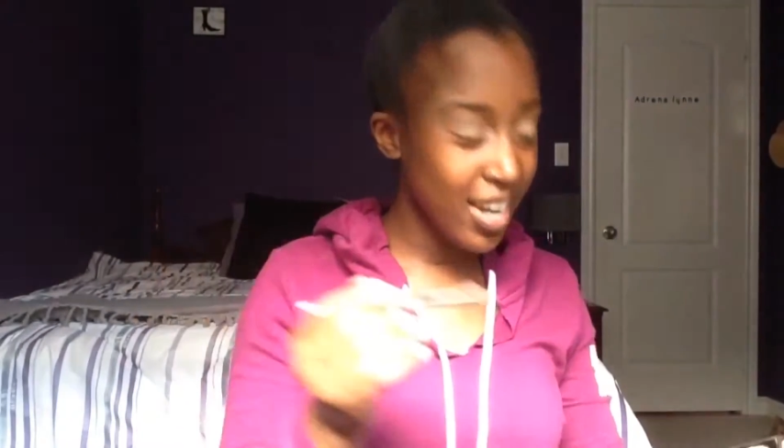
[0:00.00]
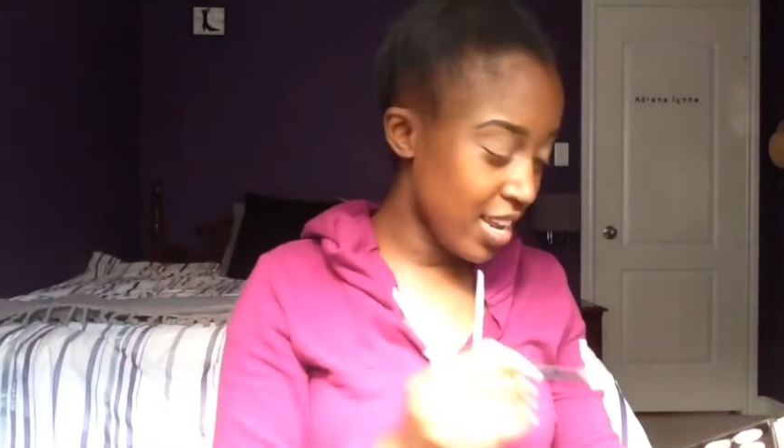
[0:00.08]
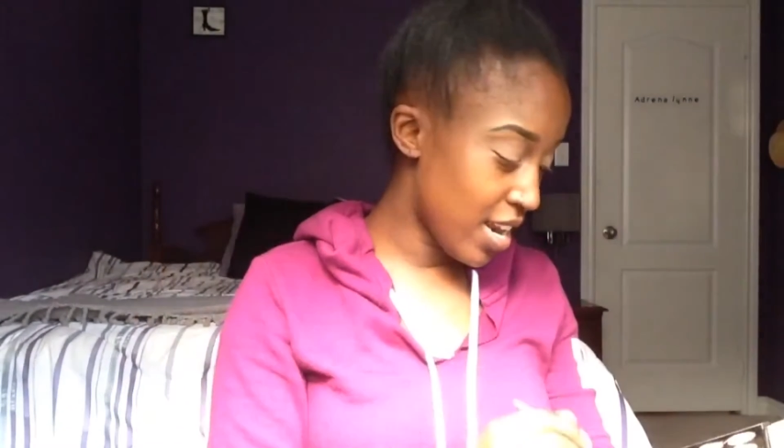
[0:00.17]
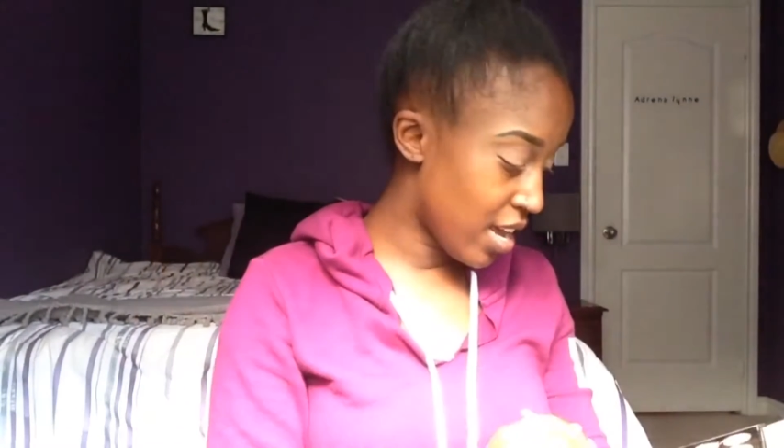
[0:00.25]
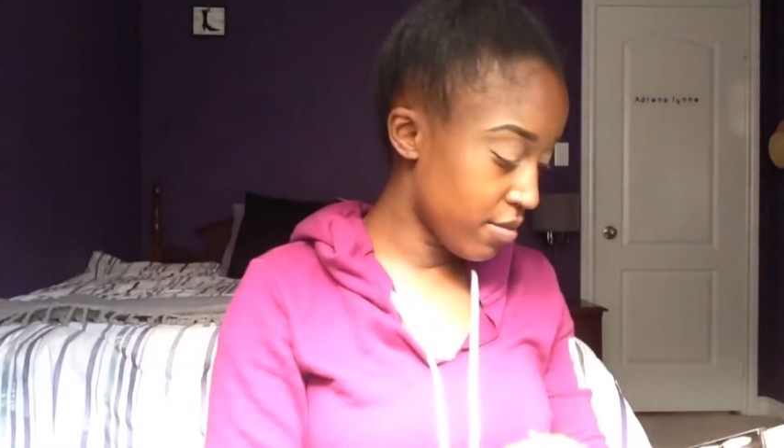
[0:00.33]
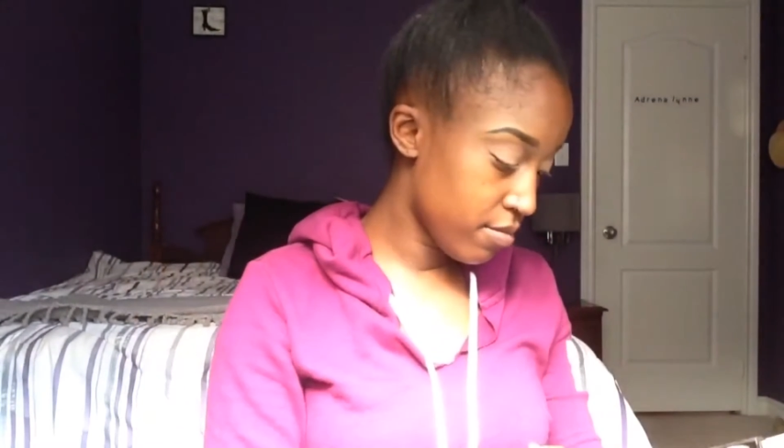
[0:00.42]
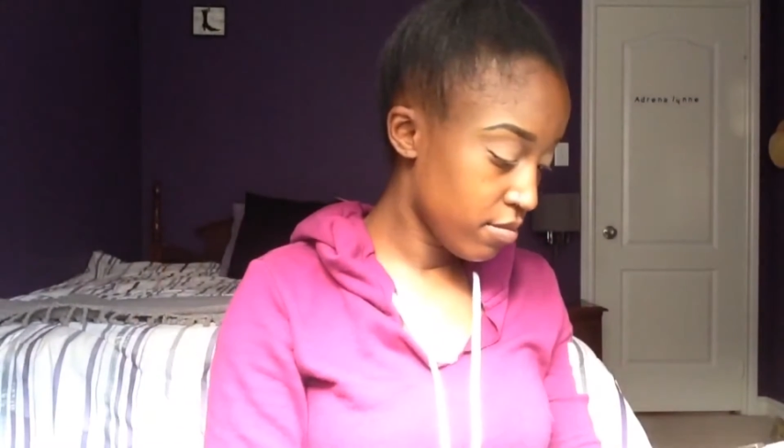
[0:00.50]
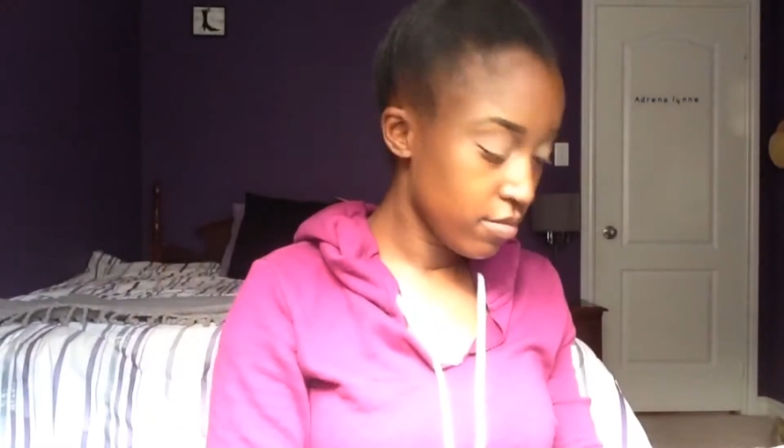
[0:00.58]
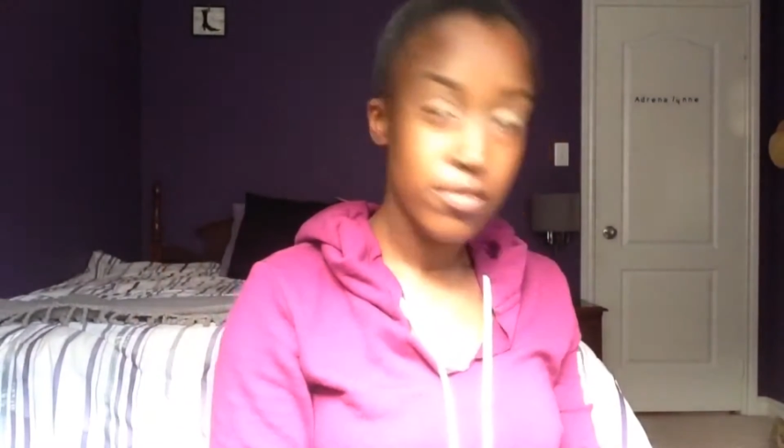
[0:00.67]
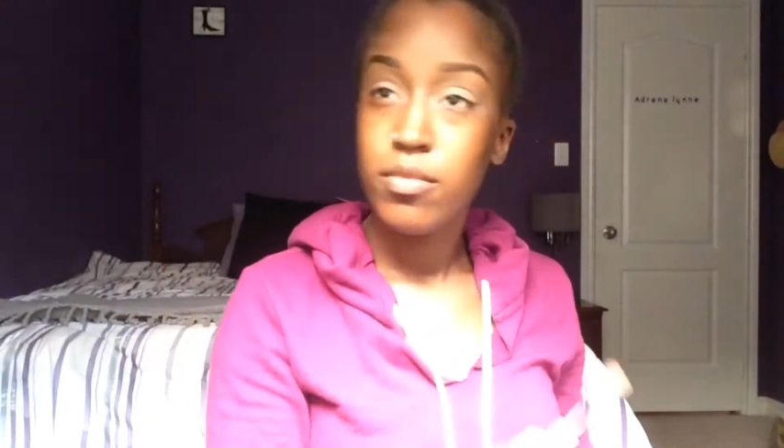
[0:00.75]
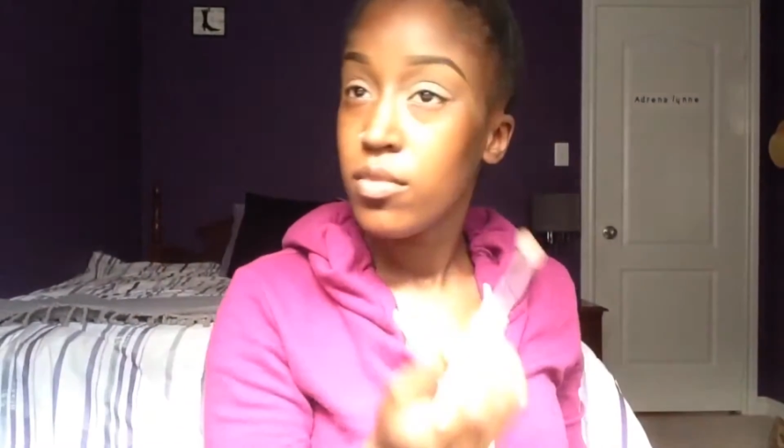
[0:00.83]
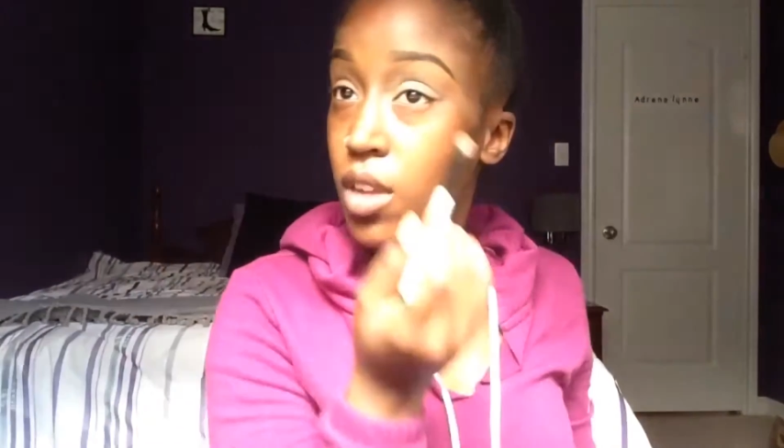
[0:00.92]
little tiny
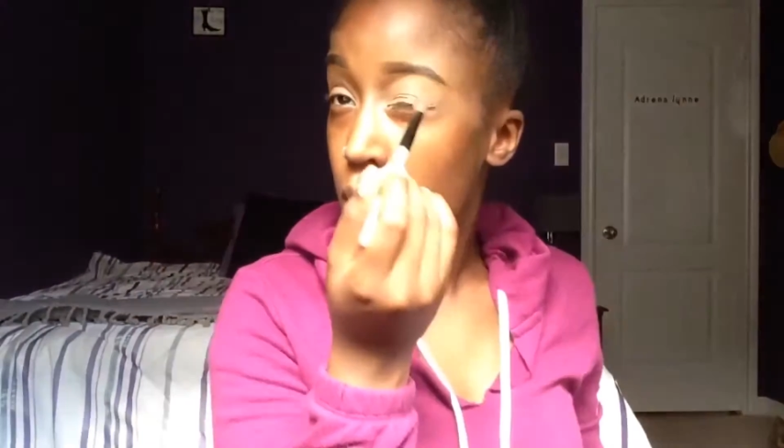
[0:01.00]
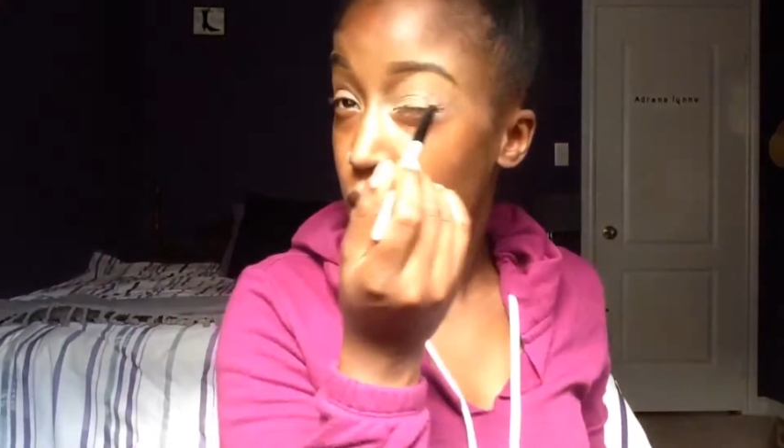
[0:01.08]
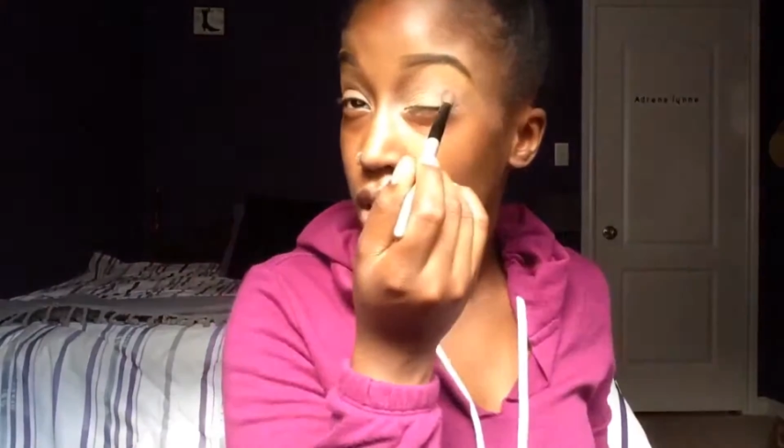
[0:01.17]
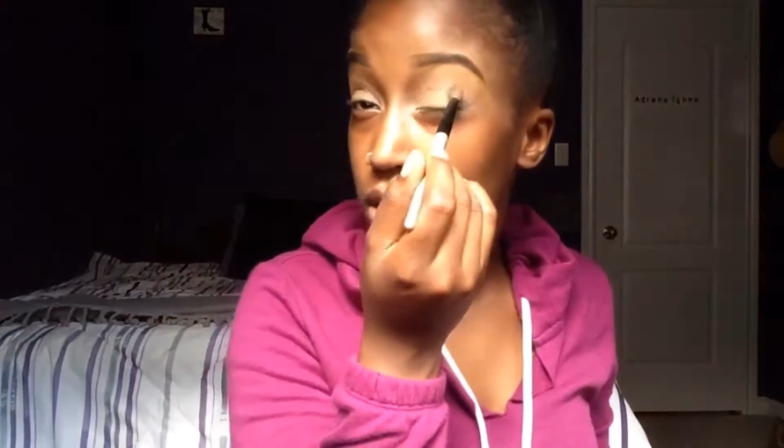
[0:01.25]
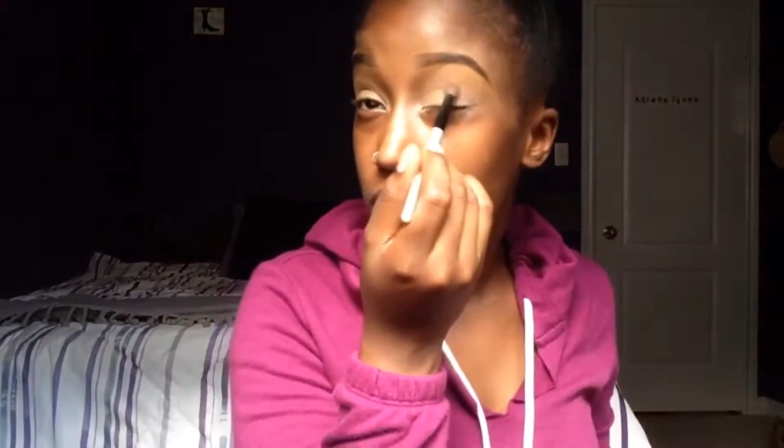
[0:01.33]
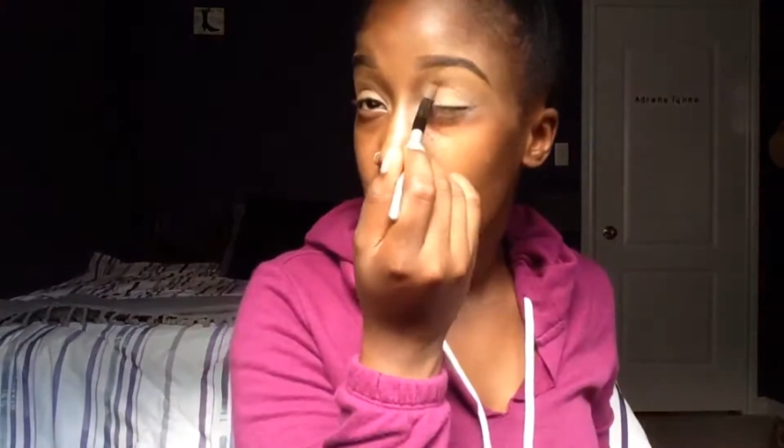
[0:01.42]
circular